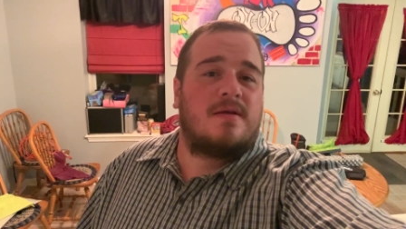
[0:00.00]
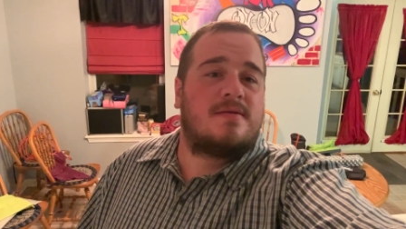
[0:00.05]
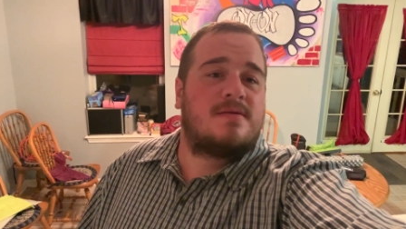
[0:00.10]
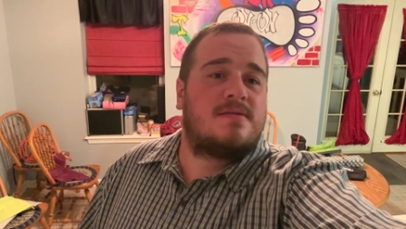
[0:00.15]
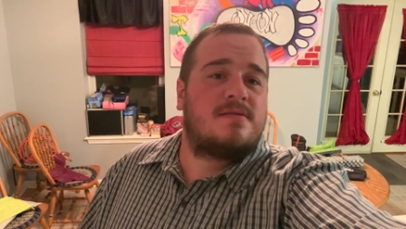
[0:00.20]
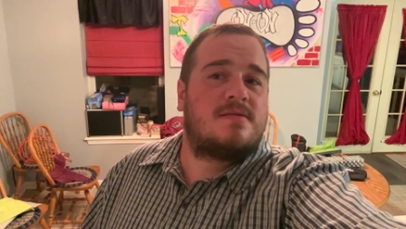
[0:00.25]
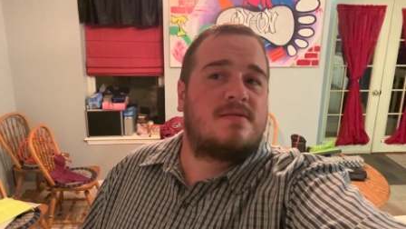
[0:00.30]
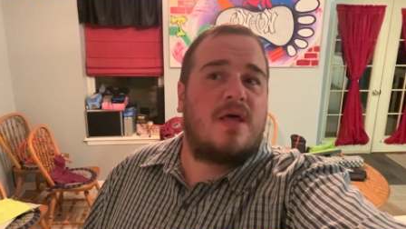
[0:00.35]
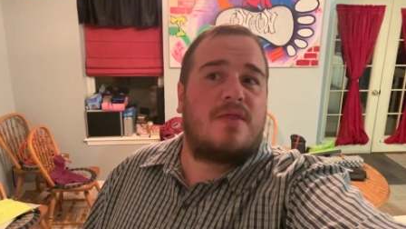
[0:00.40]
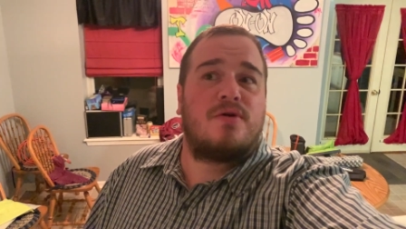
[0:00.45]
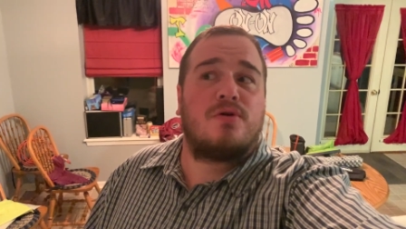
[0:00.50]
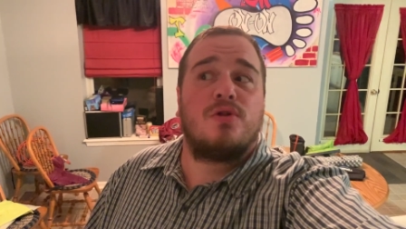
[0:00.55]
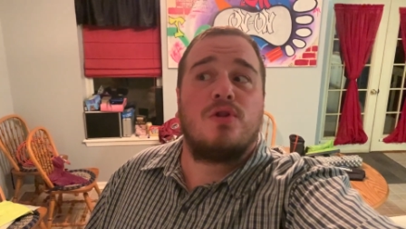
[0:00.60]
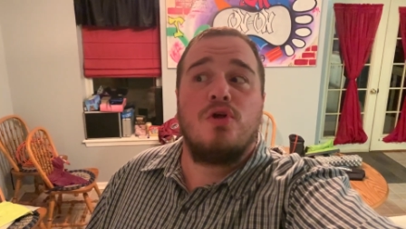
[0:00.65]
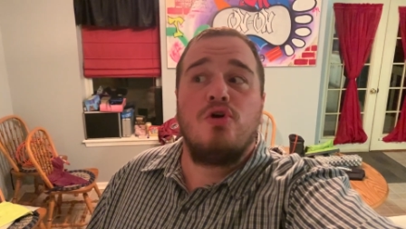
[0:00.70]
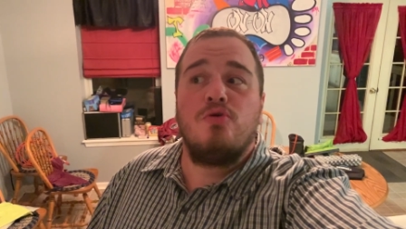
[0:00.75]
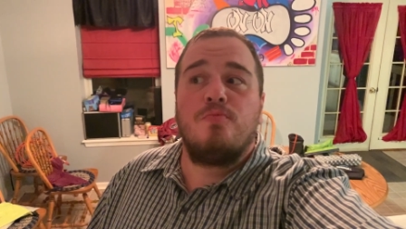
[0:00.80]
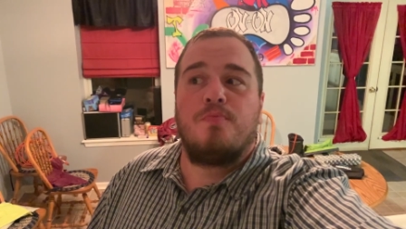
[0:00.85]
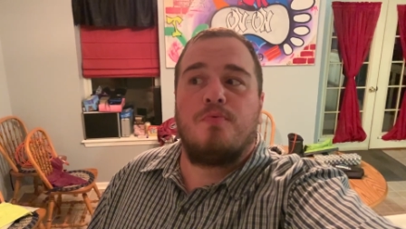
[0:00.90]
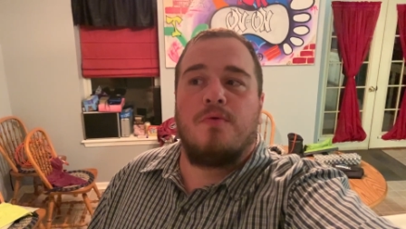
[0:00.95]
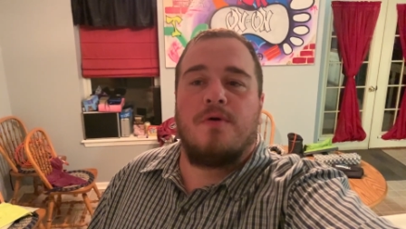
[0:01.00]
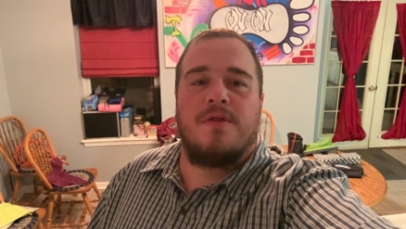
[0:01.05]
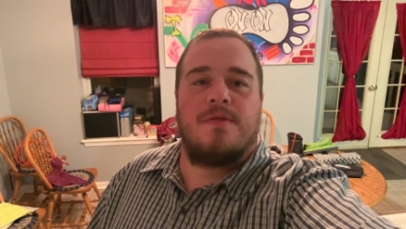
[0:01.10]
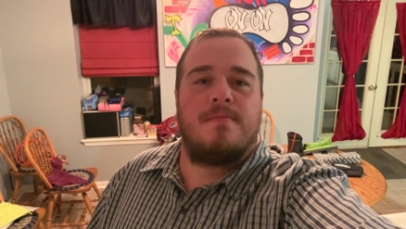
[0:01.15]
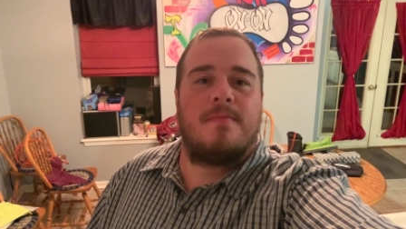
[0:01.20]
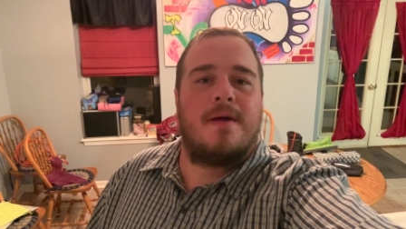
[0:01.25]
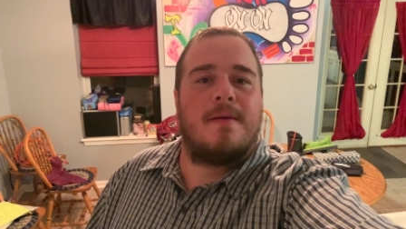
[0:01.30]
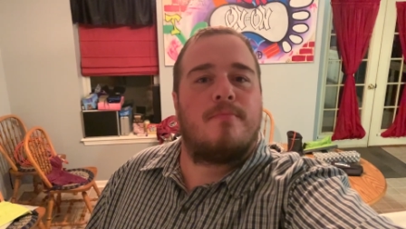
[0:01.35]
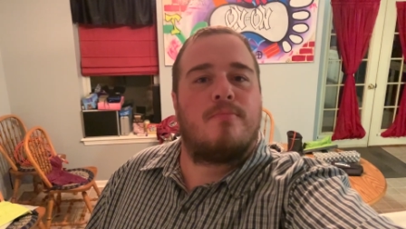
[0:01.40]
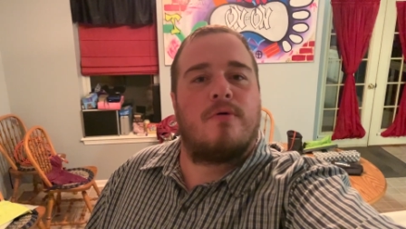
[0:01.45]
Southern Loop with
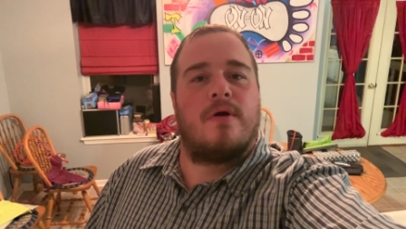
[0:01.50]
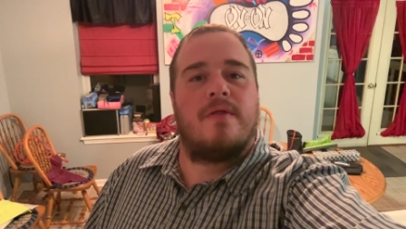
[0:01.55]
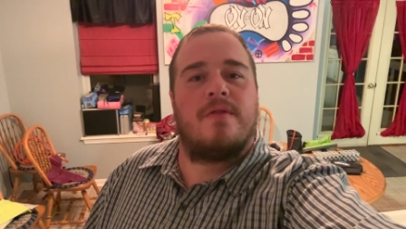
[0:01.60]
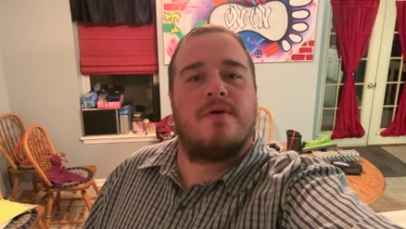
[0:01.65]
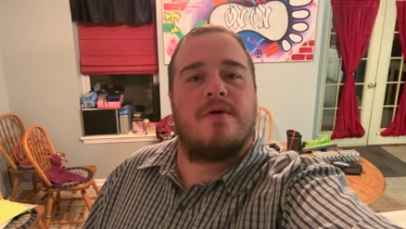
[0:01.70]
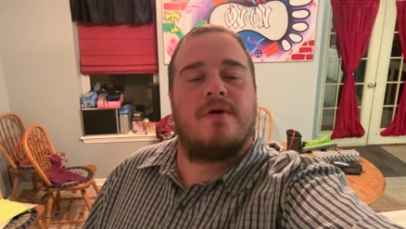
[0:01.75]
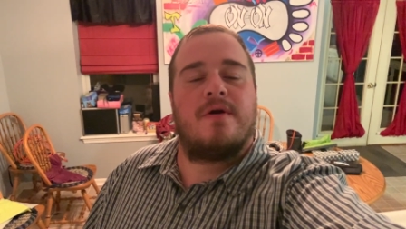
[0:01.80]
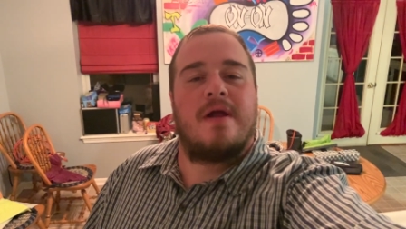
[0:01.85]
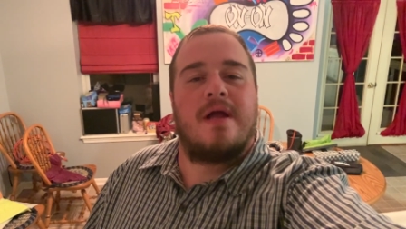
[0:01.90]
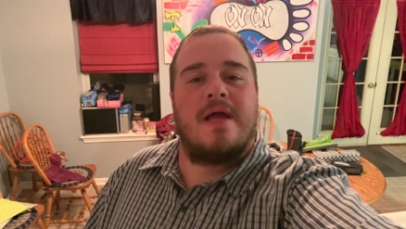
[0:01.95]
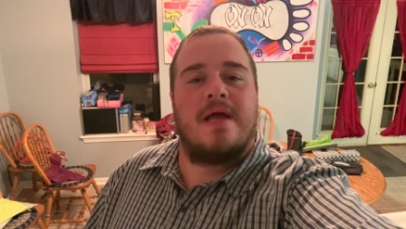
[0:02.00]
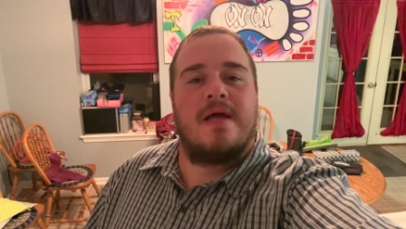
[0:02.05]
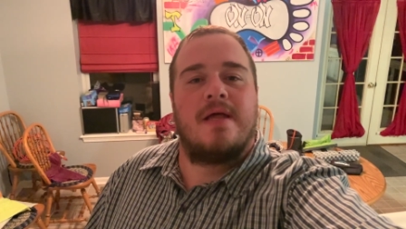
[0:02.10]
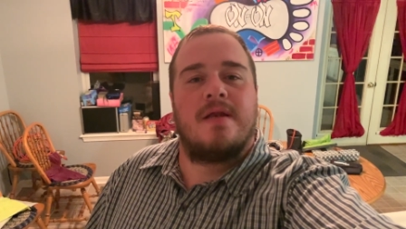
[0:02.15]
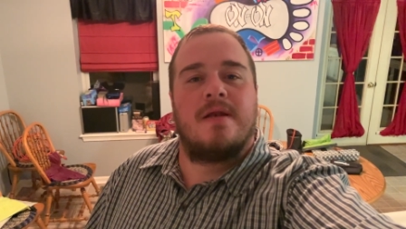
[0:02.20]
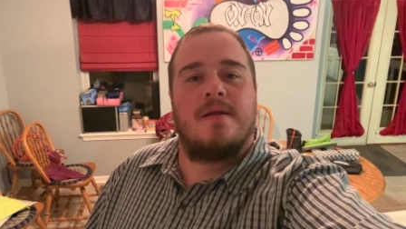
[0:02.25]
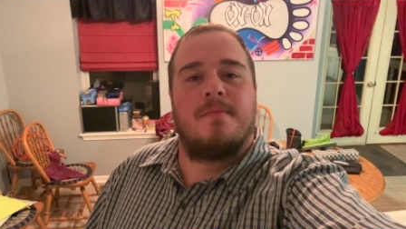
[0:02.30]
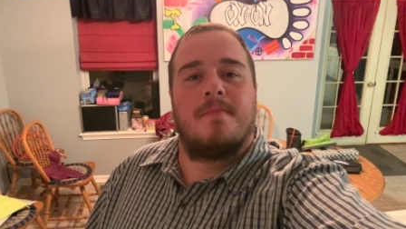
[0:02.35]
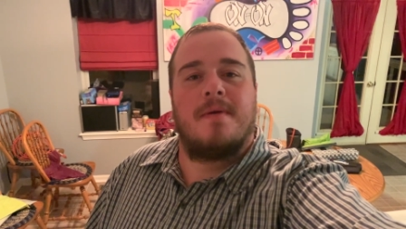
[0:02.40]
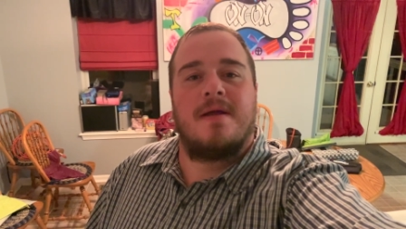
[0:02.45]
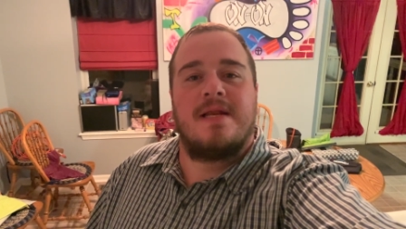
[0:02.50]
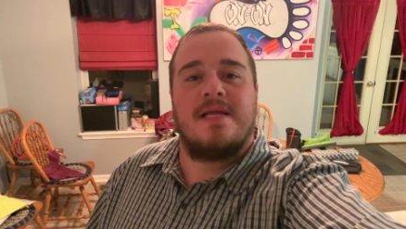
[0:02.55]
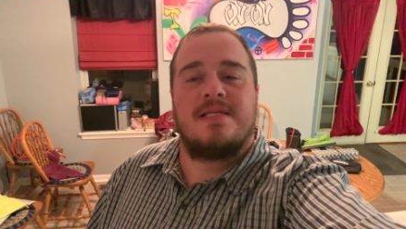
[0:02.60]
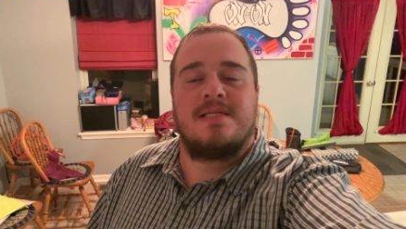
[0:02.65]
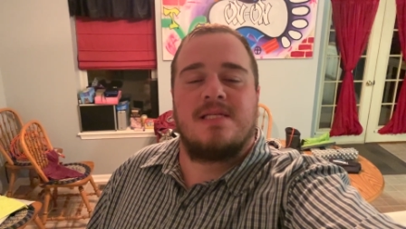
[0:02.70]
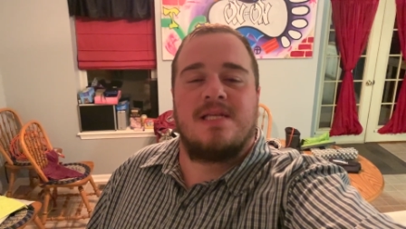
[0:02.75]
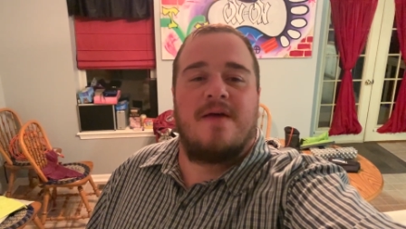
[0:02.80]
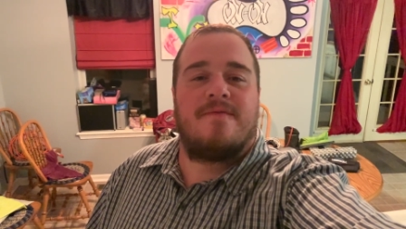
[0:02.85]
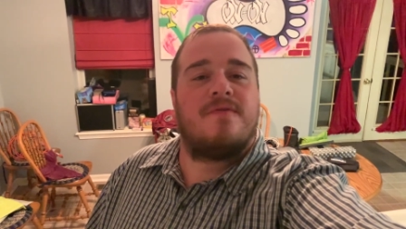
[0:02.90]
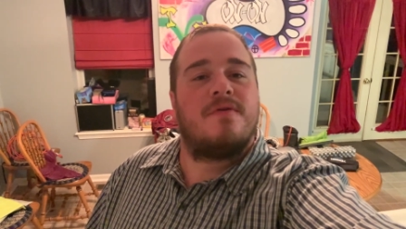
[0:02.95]
my brother and my niece
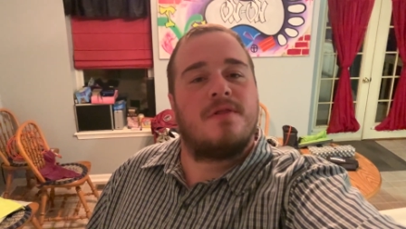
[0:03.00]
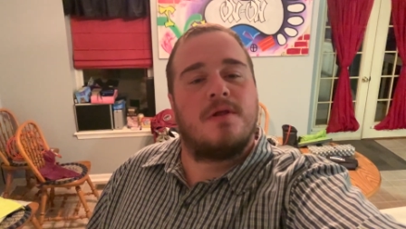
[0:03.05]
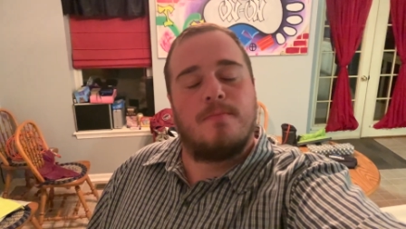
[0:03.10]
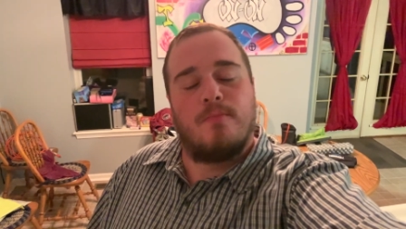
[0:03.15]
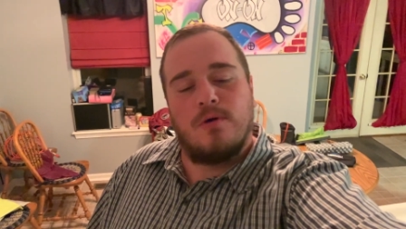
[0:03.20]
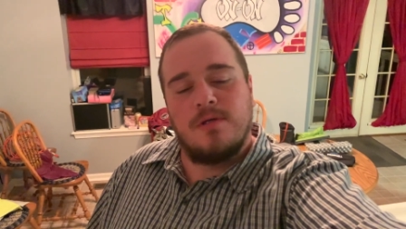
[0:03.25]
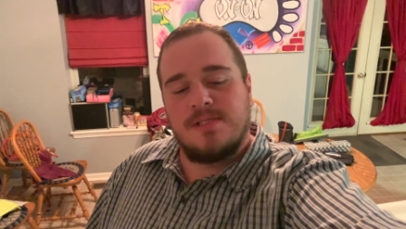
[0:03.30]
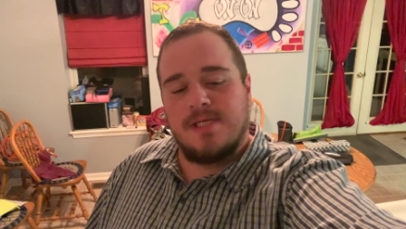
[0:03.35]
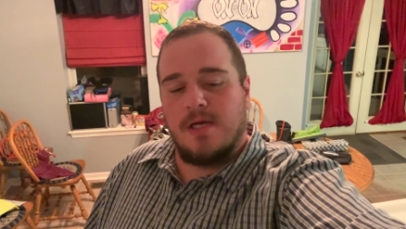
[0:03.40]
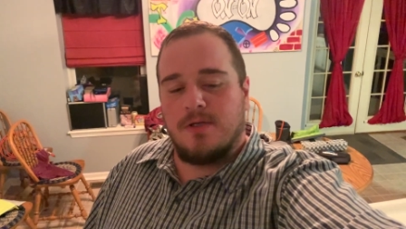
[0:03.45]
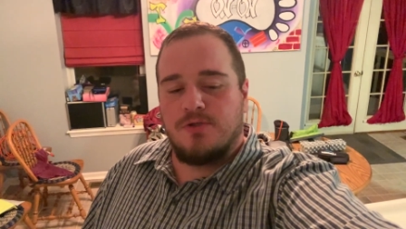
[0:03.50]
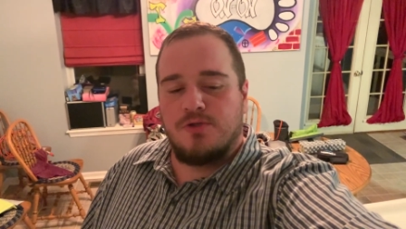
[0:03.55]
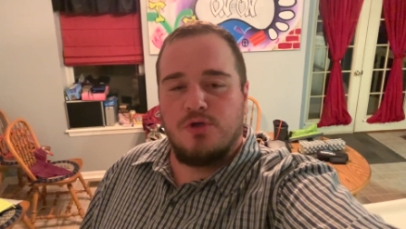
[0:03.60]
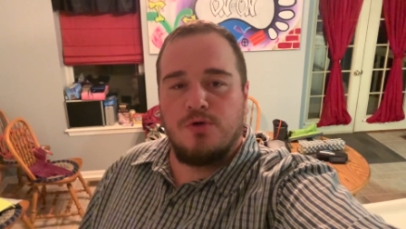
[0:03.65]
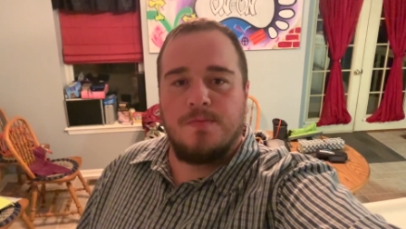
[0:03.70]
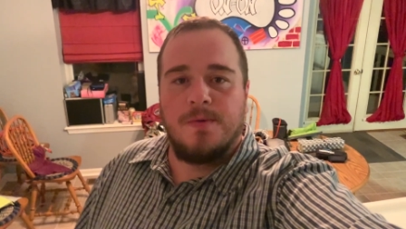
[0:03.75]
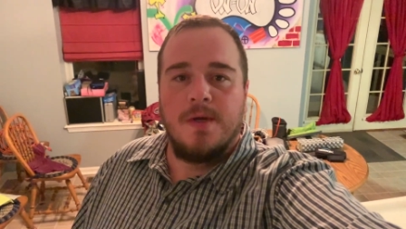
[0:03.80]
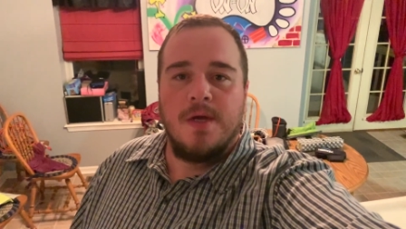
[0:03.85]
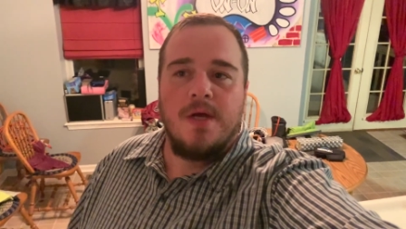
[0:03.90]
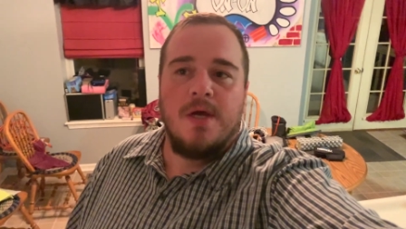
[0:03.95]
and nephew and their Boy Scout troop.